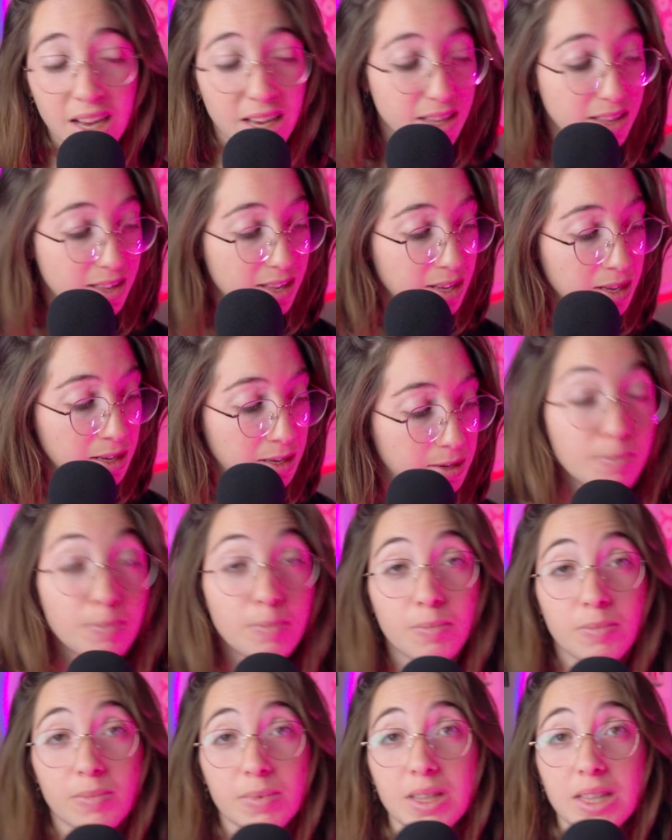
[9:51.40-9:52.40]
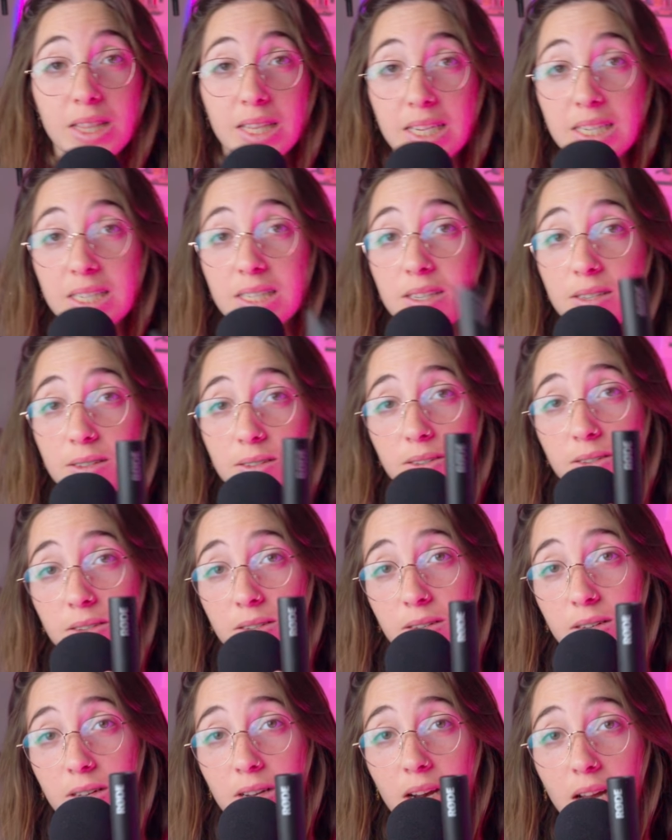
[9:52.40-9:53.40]
I think these,
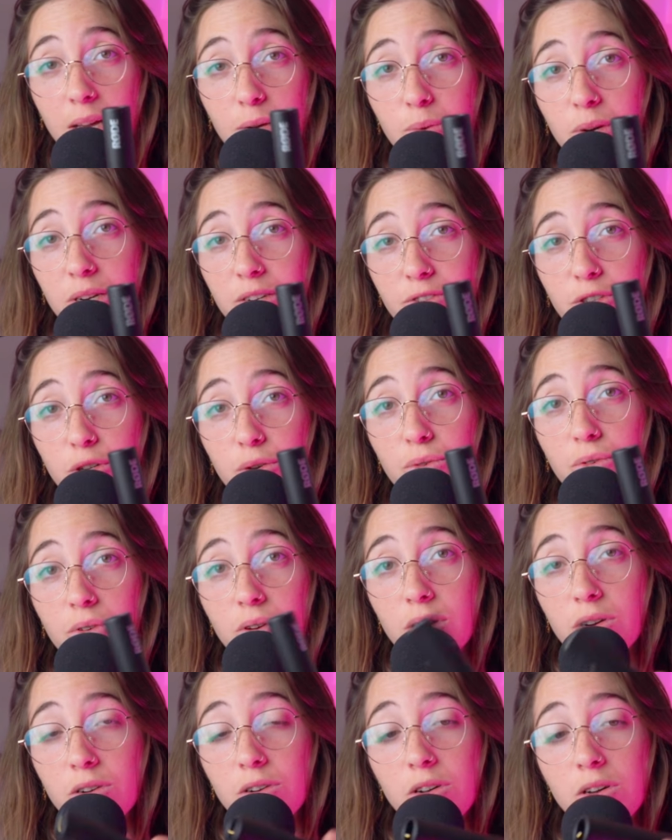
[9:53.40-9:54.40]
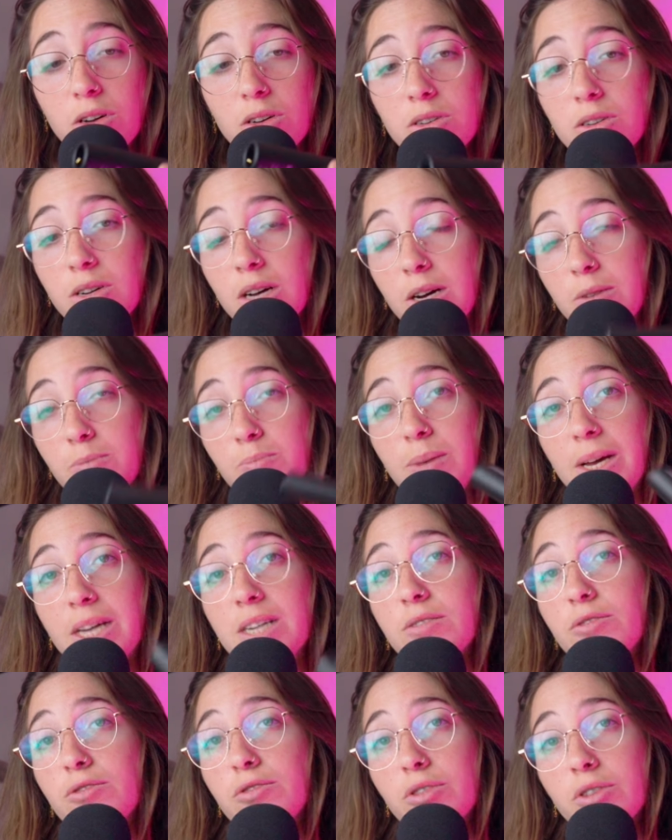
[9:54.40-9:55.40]
like what I've shown you earlier, are
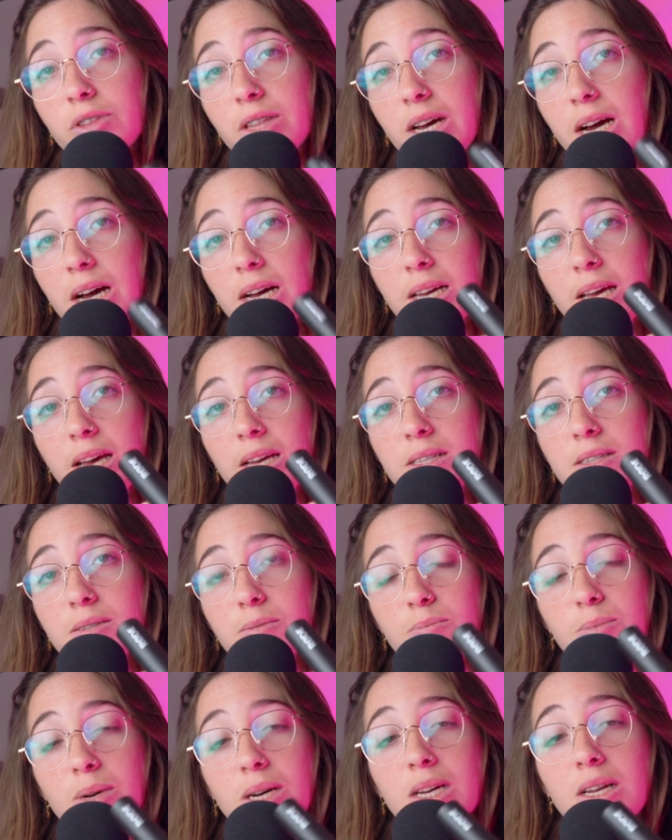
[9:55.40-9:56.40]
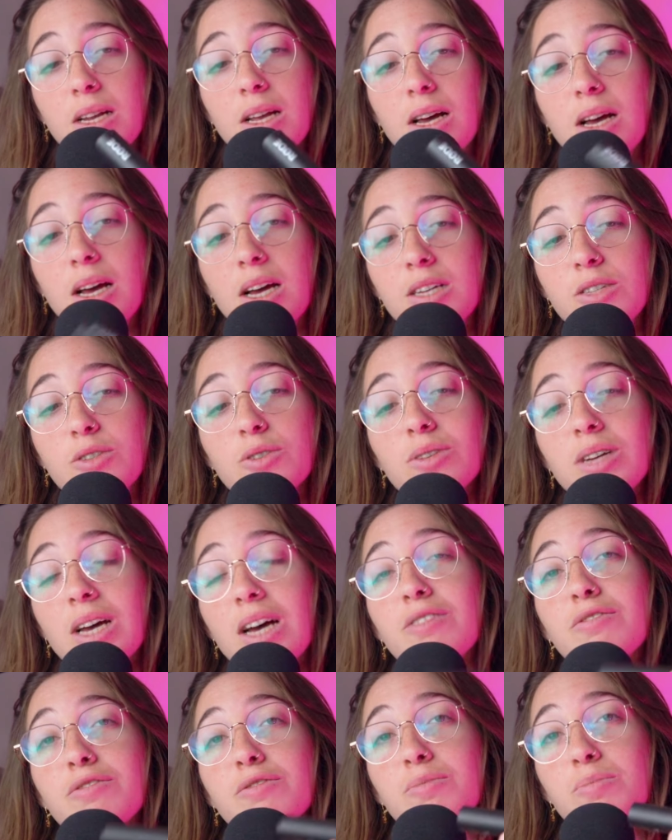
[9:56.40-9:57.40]
better for the hi-hat, but I don't
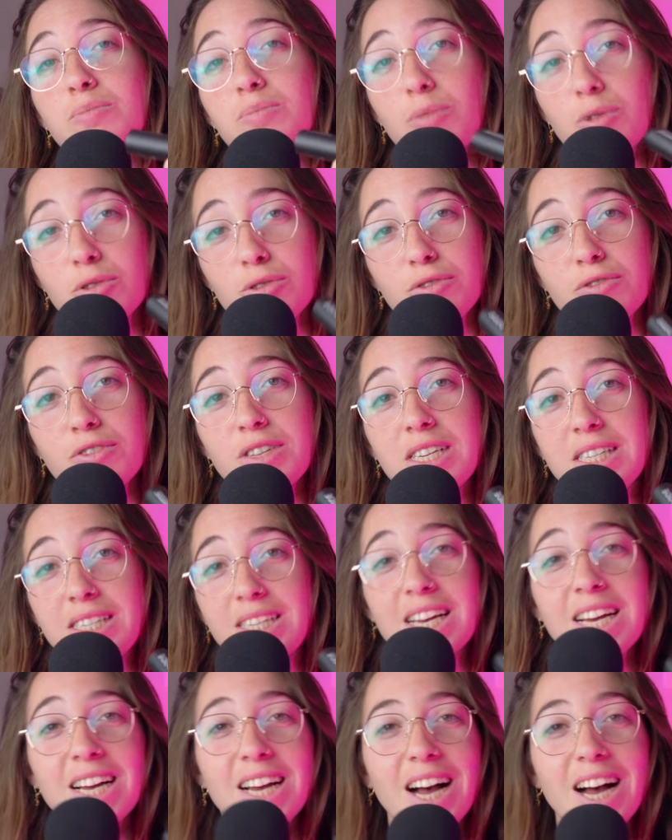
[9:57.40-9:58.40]
have more of these.